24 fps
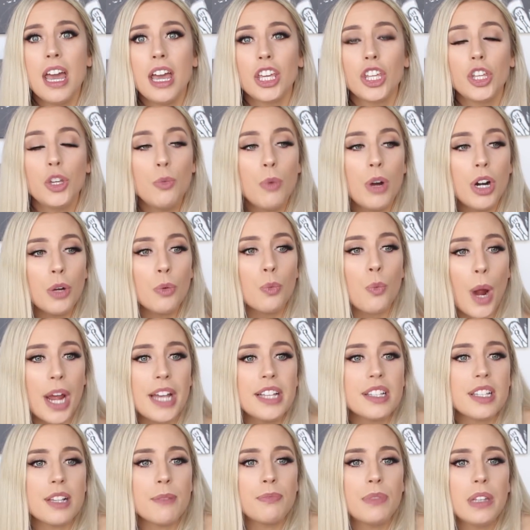you want to
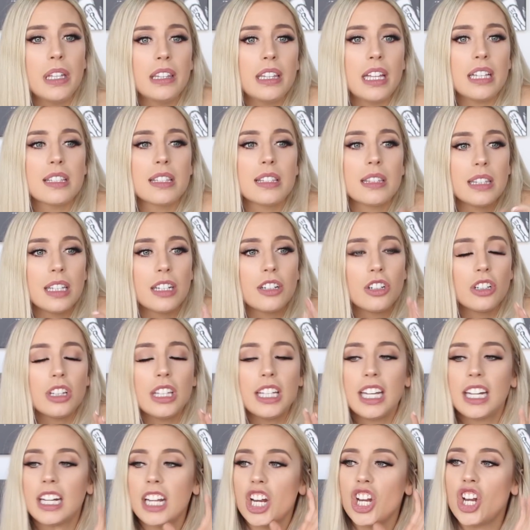write something that's literally
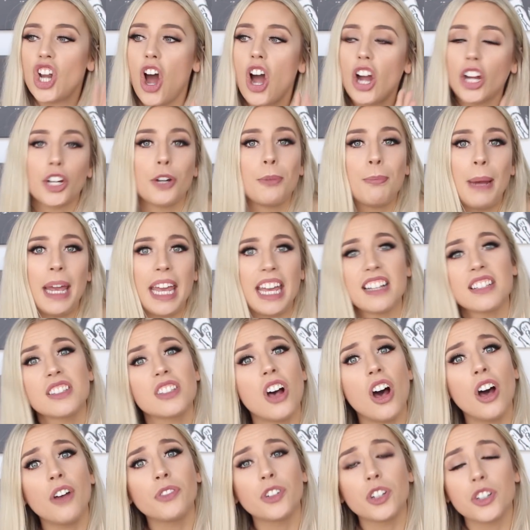going to knock your pants
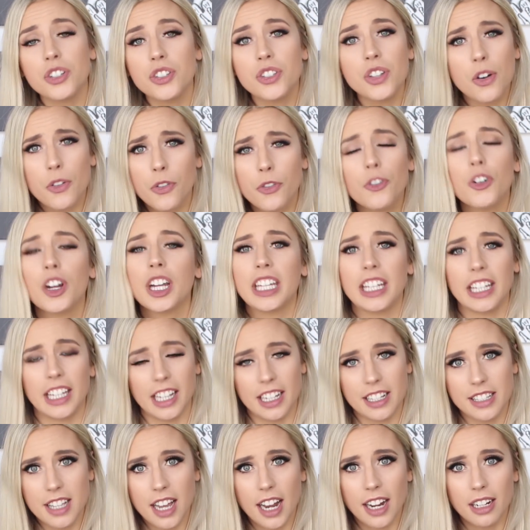off. You're so freaking
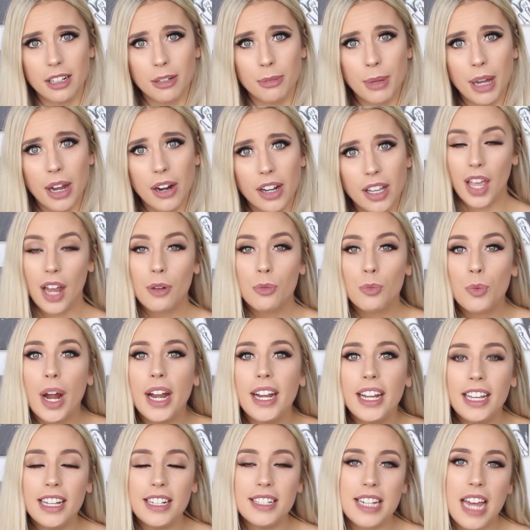excited about it. And
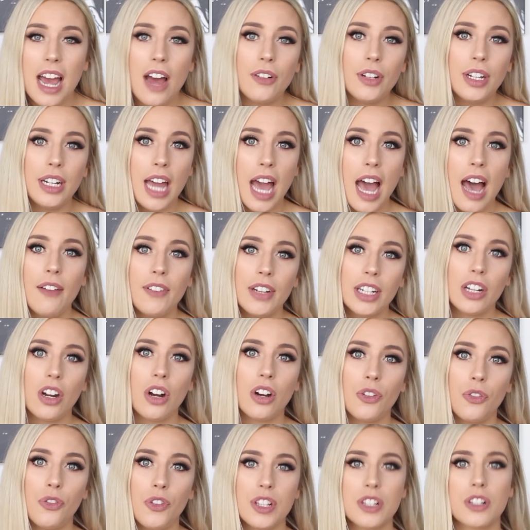writing it down and having it
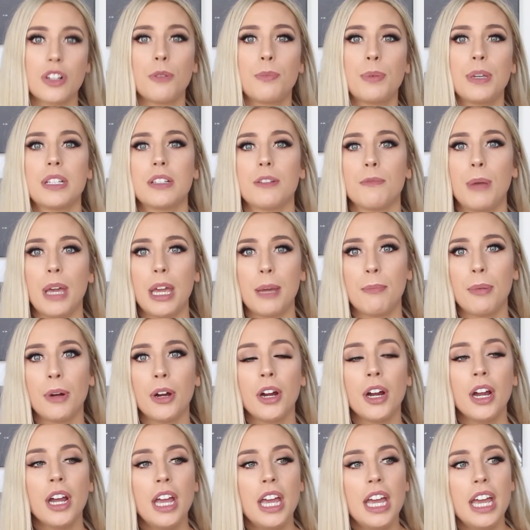on a physical piece of
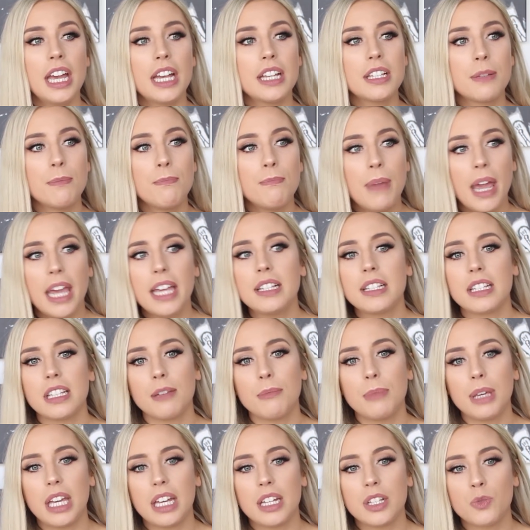paper is amazing,
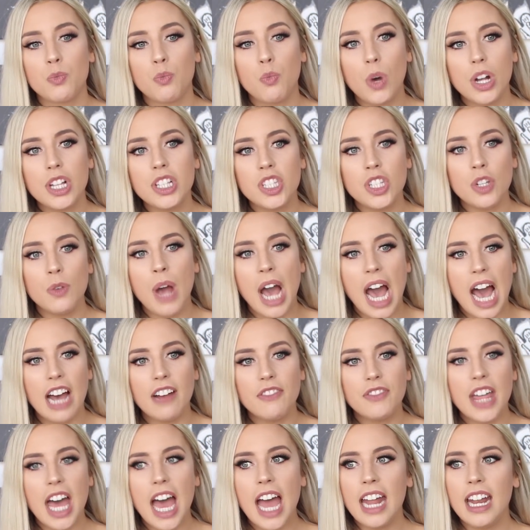because once you
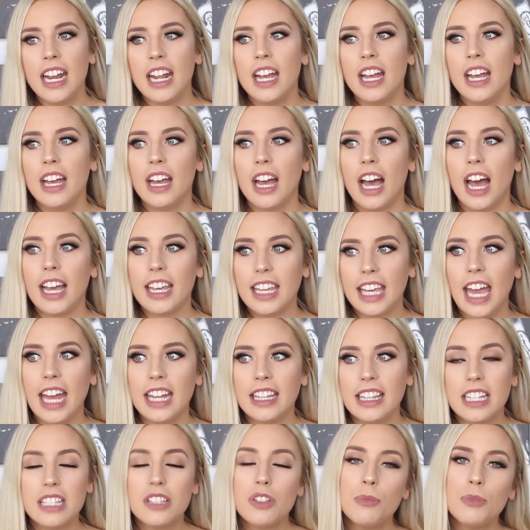have that, again,
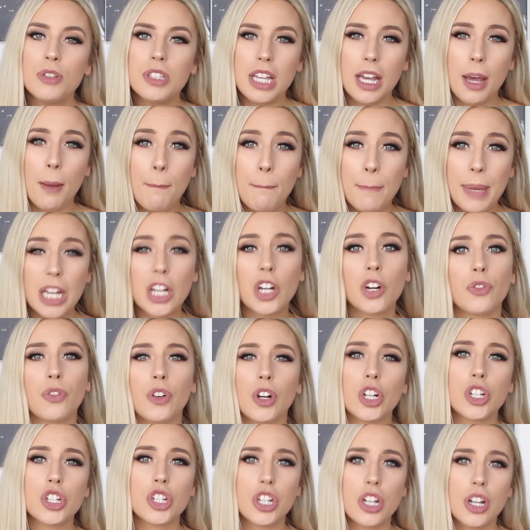that's almost like a bigger
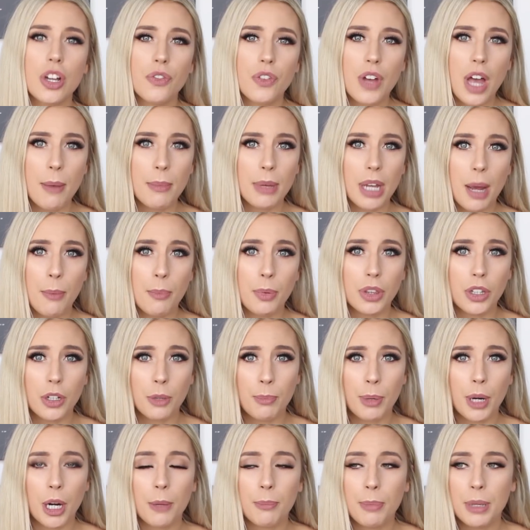version of coming up with your
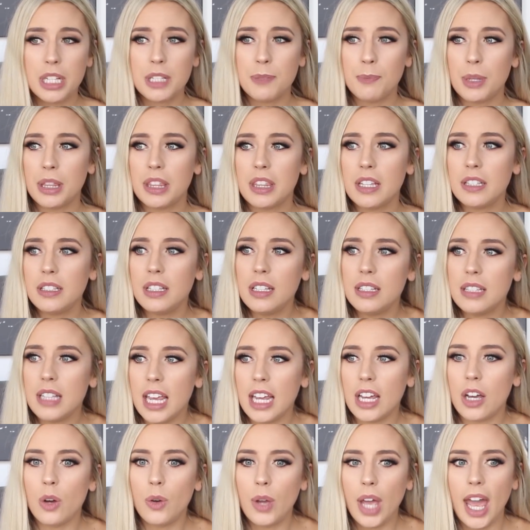purpose. But this is
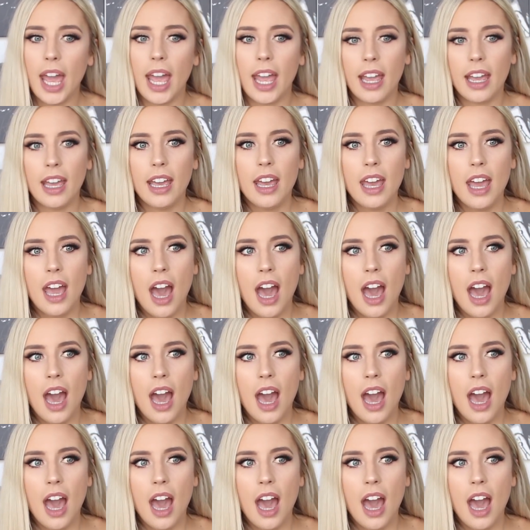like, okay,